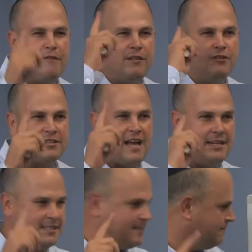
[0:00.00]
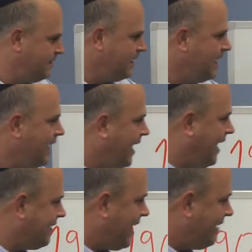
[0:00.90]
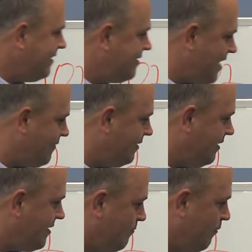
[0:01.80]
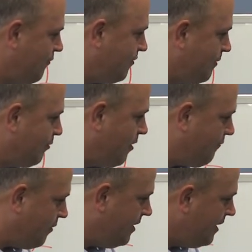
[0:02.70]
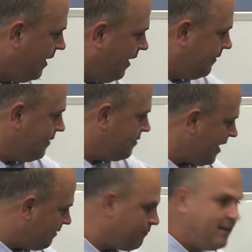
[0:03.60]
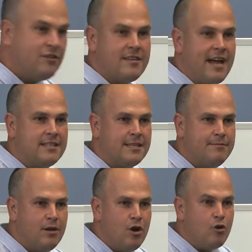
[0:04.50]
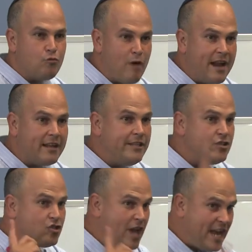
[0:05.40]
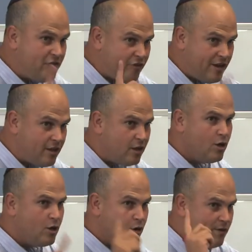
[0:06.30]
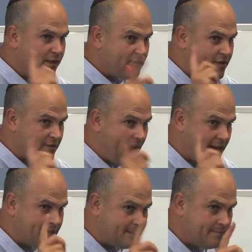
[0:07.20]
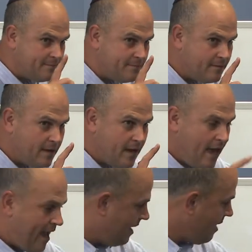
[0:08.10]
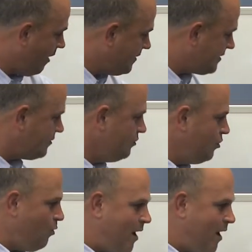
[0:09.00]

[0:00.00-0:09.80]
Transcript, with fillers: of religious Zionism. In the 1970s, it moves from the periphery to the center of religious Zionism, radically changing religious Zionism. And now, this new